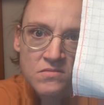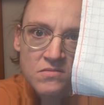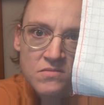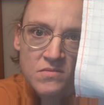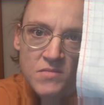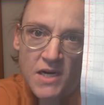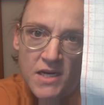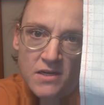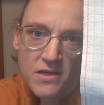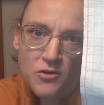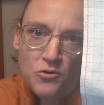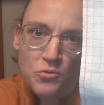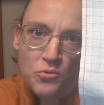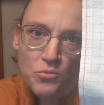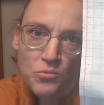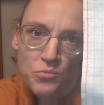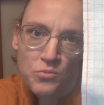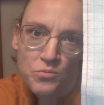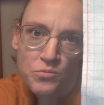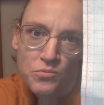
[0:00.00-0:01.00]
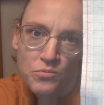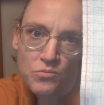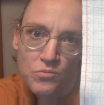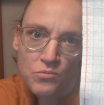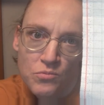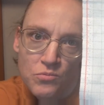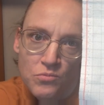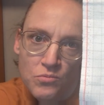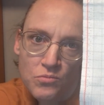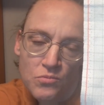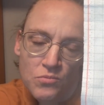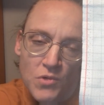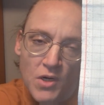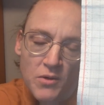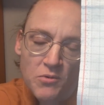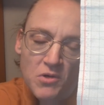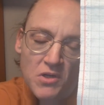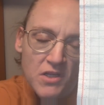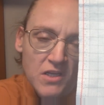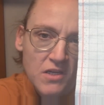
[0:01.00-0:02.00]
I do. I
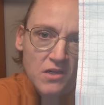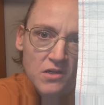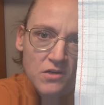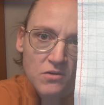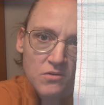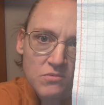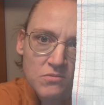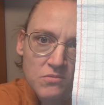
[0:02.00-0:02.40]
really do.